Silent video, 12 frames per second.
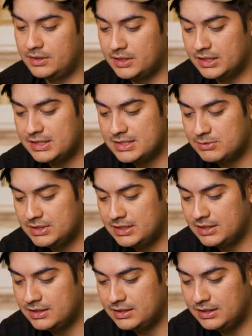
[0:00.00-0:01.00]
I'll get this one
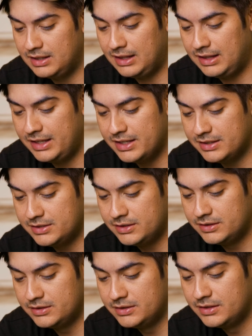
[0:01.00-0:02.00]
lit.
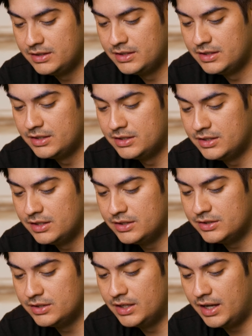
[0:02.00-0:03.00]

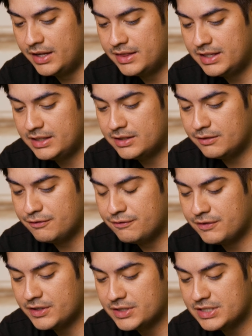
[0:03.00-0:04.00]
I think the
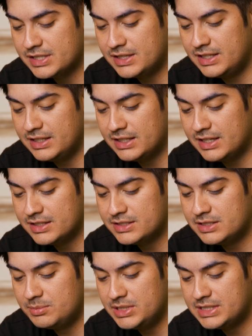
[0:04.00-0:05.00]
first thing that is
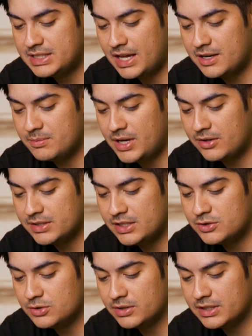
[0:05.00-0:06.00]
to be said about
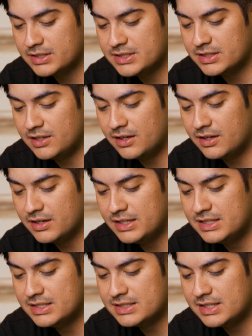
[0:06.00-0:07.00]
enjoying a cigar
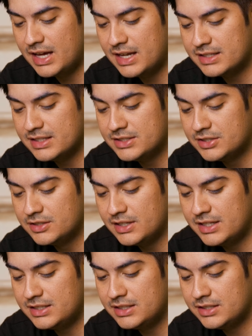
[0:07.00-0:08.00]
is that it's a good
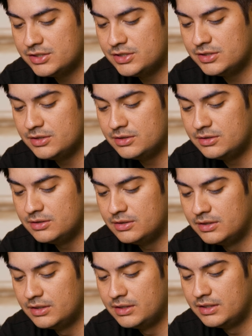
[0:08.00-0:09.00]
idea to
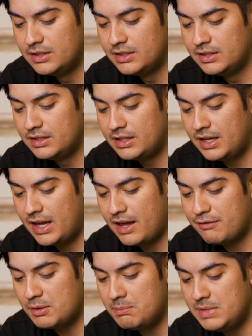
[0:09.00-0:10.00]

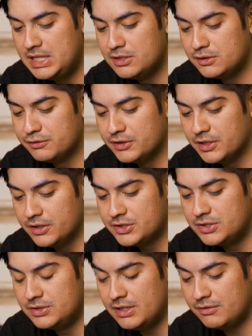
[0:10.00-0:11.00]
have a meal
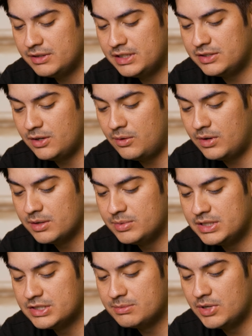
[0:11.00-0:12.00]
first. You definitely don't want to
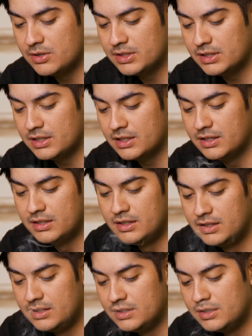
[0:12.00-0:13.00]
be smoking
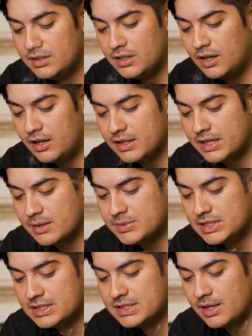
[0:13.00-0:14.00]
on an
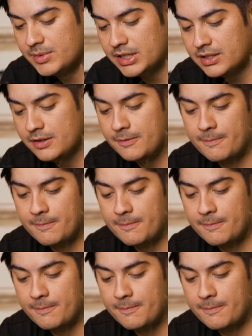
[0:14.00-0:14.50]
empty stomach.